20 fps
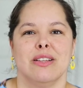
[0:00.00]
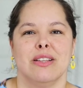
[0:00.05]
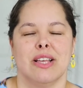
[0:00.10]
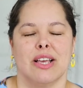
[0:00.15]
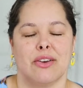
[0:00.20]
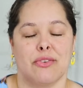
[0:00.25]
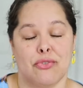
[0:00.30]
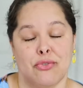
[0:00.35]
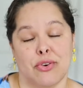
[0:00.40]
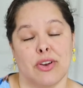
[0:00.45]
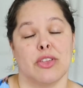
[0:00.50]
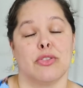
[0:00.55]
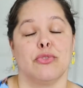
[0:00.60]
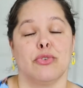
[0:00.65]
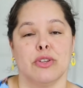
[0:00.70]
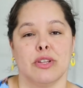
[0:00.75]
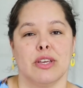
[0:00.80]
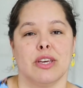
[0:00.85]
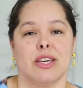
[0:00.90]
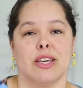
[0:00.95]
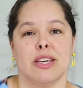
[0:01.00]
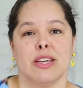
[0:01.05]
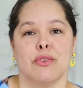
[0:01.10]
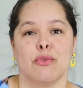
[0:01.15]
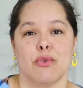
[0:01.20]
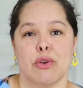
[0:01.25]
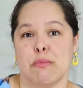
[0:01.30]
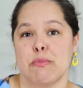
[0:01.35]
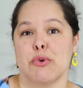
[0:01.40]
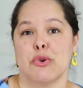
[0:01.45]
like faithfully
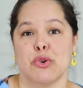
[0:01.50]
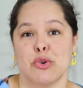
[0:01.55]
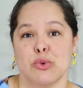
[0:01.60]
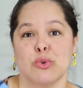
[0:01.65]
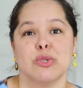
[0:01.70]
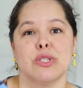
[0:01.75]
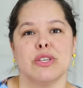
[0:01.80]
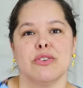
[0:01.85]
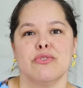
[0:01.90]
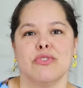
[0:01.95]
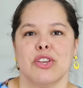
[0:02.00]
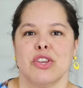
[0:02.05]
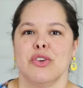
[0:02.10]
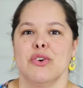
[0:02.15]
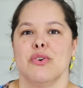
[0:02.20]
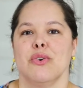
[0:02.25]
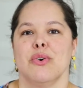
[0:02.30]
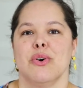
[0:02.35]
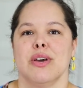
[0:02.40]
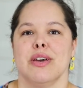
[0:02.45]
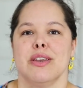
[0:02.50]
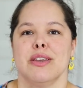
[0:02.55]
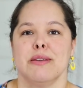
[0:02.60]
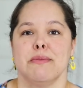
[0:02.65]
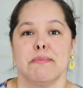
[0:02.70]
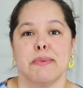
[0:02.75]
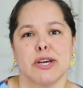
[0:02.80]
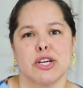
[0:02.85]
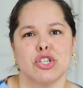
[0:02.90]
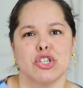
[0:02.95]
reproduced in video and
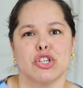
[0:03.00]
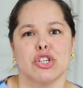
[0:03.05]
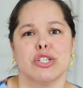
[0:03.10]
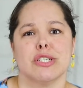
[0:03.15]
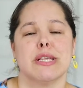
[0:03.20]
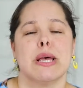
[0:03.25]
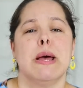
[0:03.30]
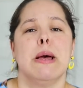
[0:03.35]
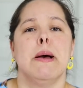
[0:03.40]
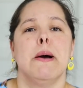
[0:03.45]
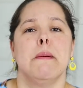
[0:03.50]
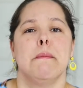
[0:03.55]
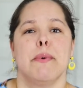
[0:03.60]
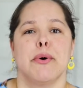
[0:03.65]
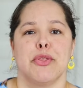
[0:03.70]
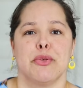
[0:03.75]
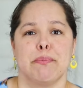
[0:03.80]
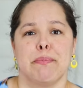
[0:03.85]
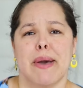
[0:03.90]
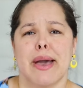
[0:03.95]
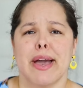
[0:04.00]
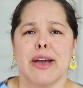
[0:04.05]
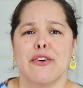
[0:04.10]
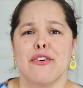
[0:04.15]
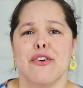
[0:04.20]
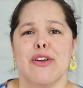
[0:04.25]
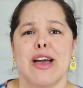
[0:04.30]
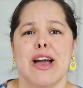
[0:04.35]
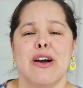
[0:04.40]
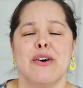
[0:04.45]
in pictures but the
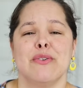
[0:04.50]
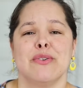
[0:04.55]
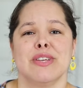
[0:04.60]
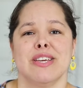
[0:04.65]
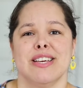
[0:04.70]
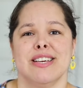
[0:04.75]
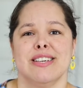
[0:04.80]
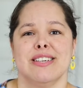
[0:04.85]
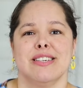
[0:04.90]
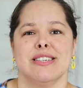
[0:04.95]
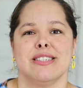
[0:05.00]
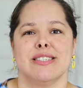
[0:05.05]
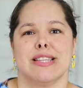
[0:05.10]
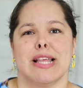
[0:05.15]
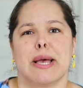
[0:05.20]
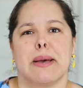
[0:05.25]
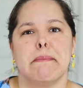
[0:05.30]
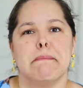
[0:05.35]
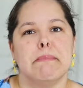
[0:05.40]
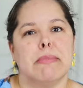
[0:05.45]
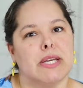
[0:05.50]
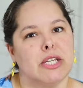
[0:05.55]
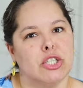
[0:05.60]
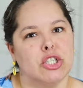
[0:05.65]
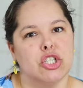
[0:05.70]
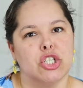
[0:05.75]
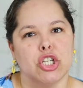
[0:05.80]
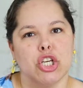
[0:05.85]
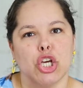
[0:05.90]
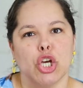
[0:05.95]
background is like a
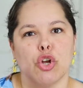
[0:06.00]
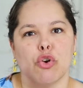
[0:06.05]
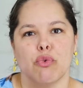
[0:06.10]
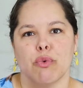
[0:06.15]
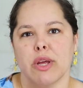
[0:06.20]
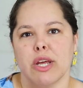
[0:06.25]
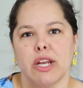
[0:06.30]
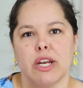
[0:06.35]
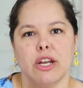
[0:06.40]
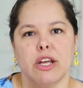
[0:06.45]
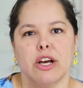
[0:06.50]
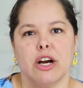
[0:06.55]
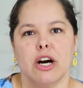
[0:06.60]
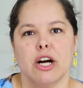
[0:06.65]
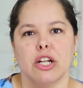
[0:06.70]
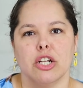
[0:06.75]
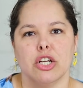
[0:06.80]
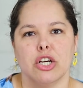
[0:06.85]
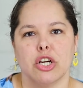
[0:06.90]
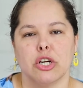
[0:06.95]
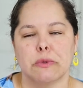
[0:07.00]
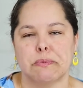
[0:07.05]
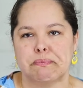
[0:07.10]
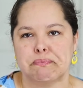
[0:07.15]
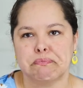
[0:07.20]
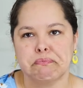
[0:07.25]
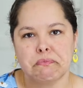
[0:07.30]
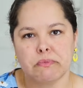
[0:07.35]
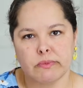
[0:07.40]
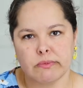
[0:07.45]
minty green color
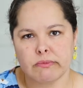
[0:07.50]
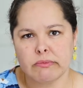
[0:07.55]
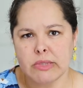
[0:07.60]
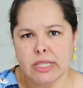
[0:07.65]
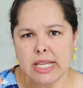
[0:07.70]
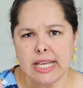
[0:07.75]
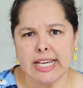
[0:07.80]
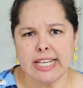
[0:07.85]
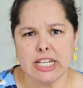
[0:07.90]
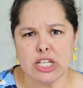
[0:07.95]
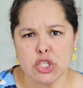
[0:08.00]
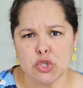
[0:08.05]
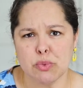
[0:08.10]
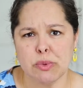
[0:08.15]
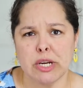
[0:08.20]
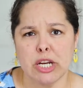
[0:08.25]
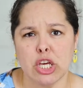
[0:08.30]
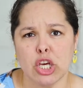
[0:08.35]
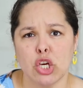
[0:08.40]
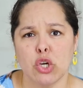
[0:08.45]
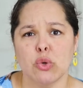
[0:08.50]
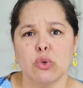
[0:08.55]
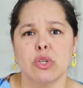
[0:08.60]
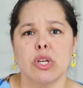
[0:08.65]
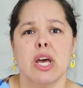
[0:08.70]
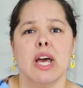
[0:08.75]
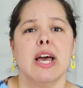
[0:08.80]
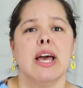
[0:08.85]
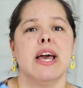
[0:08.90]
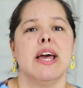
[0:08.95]
and it's really cute